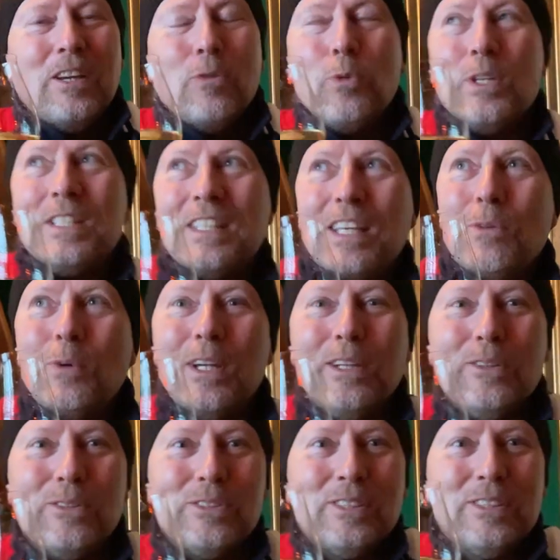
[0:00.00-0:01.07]
Whiskey
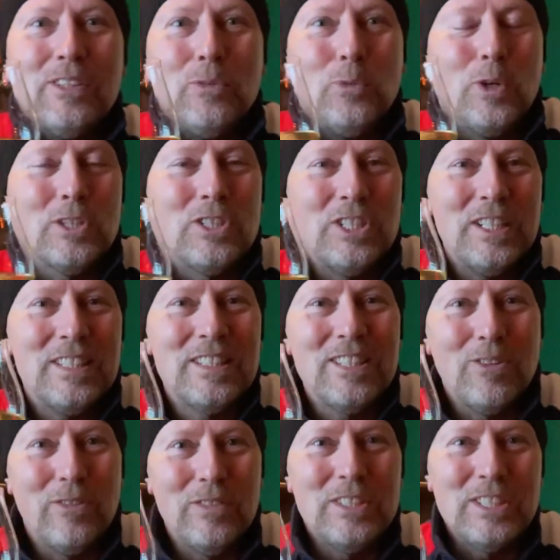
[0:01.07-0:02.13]
Wheels and Watches,
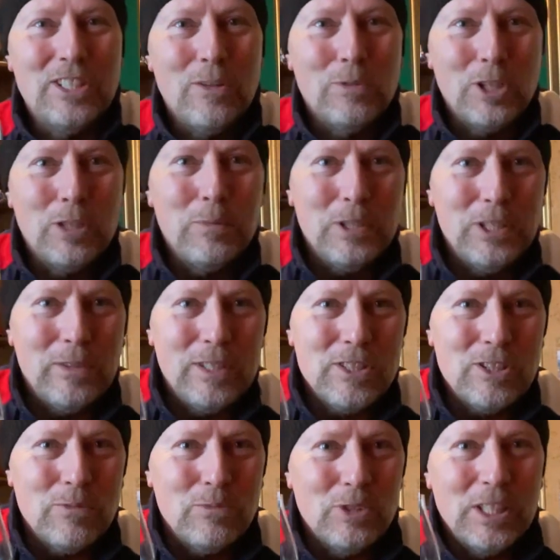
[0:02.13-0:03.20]
so obviously I'm going to be doing
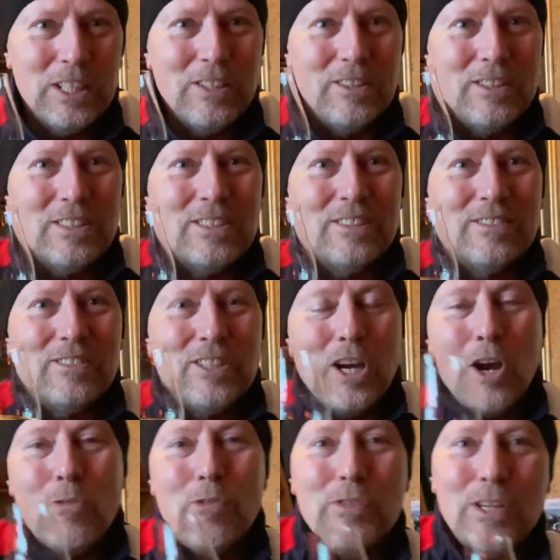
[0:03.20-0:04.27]
some really nice
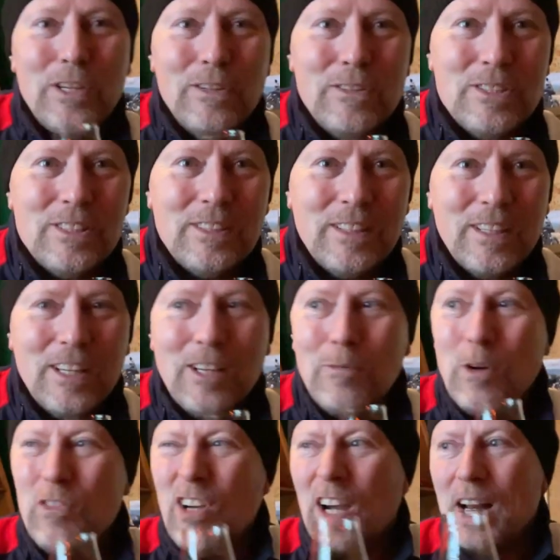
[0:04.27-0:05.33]
car reviews.
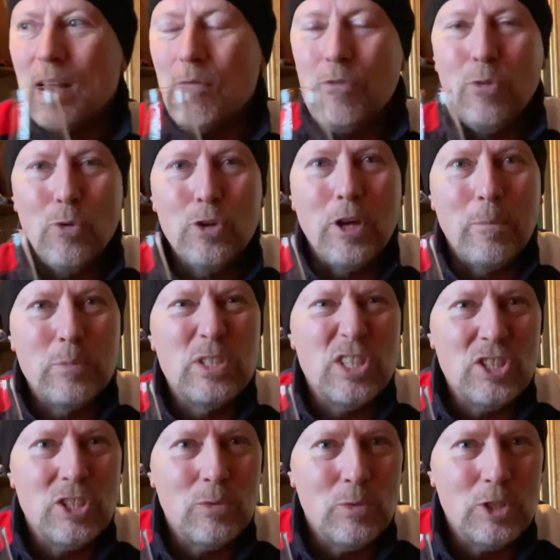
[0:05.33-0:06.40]
I've got an M4
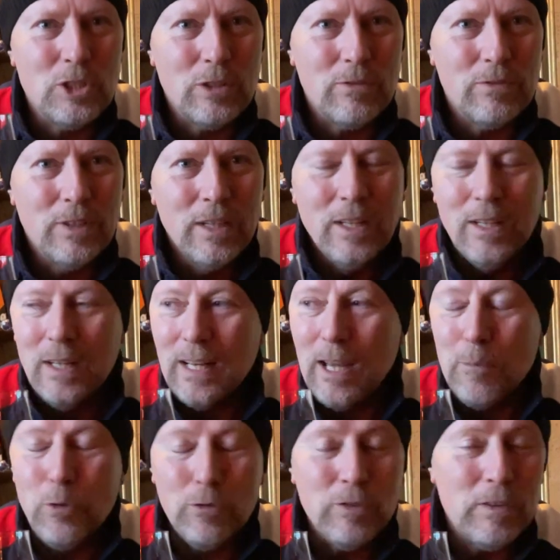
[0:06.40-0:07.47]
competition which I've now
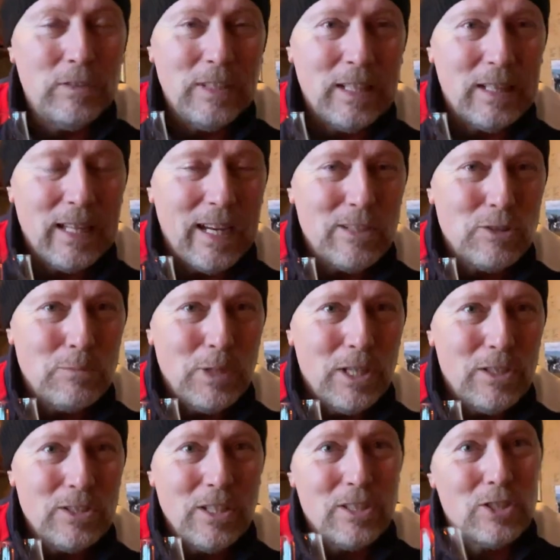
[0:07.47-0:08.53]
put 15,000
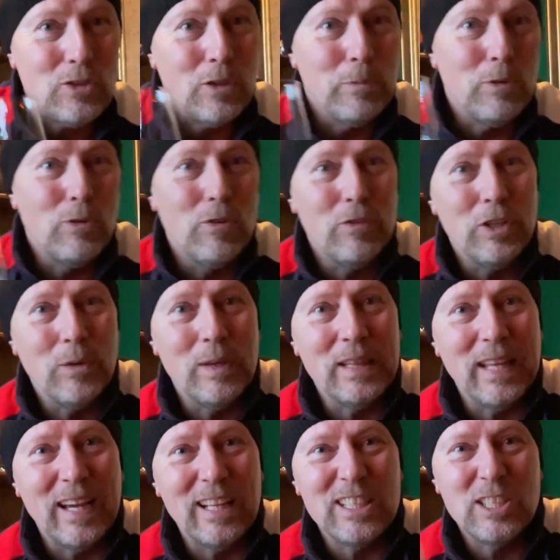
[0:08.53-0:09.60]
miles on, so I'll be reviewing
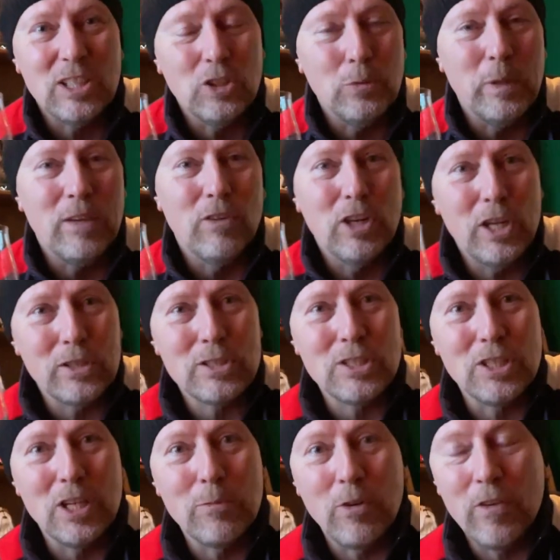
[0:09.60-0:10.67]
that. It's a little bit of a long
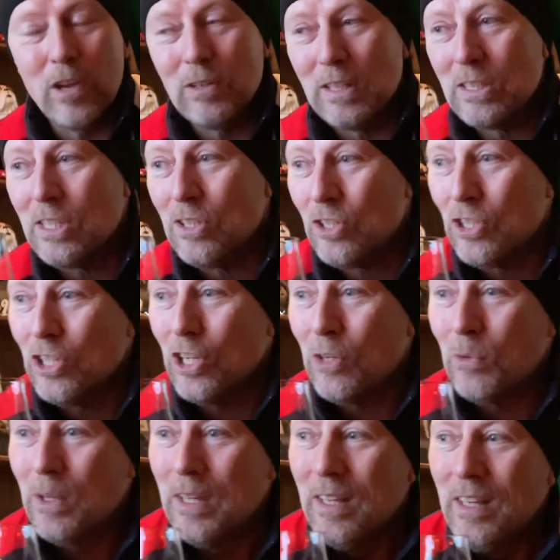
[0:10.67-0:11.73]
term, I've owned it since new.
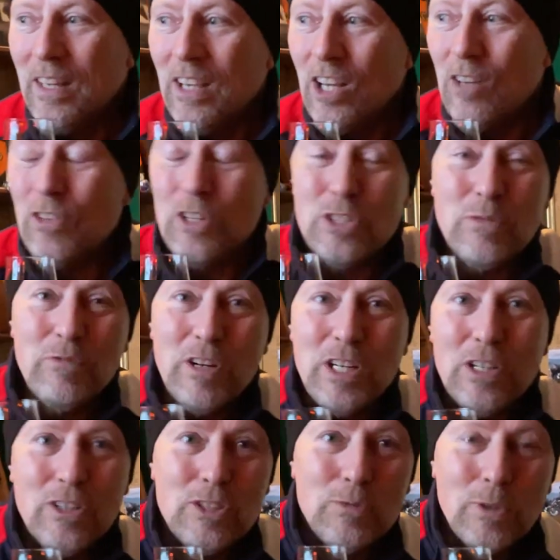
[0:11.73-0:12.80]
And I've got some very
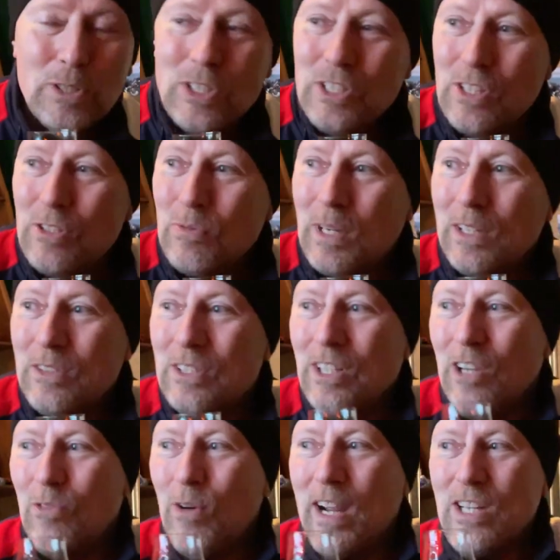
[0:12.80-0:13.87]
nice watches as well,
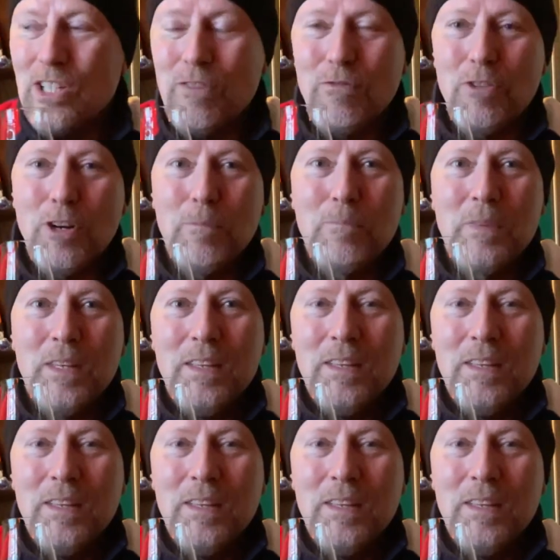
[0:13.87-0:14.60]
so ranging from